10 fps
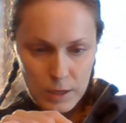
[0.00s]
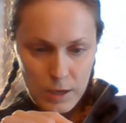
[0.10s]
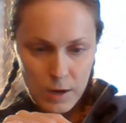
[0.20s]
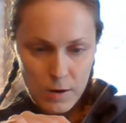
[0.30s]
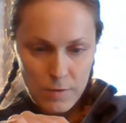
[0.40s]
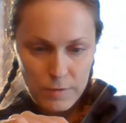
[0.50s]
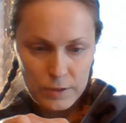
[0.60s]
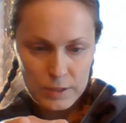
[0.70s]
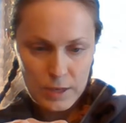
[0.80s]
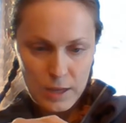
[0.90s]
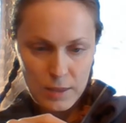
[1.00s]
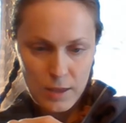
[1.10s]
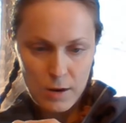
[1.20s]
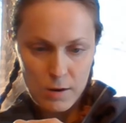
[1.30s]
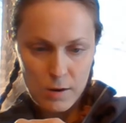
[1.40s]
to carefully take
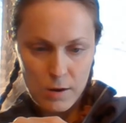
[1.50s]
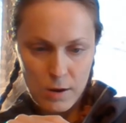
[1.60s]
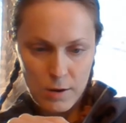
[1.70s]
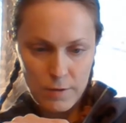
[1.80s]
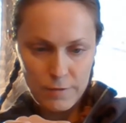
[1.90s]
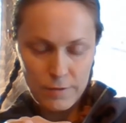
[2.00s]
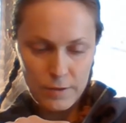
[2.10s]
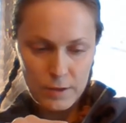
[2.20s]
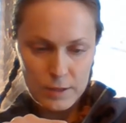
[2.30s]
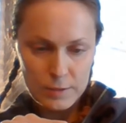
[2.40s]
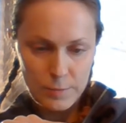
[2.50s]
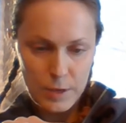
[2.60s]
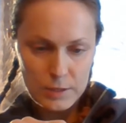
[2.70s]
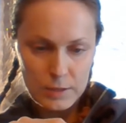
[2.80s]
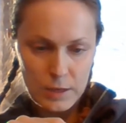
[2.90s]
that off as
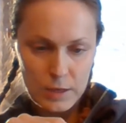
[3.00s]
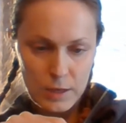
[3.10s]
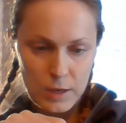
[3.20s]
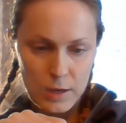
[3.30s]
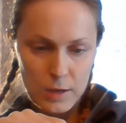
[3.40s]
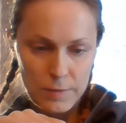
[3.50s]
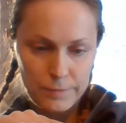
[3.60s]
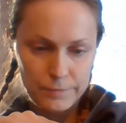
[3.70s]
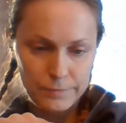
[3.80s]
best I can.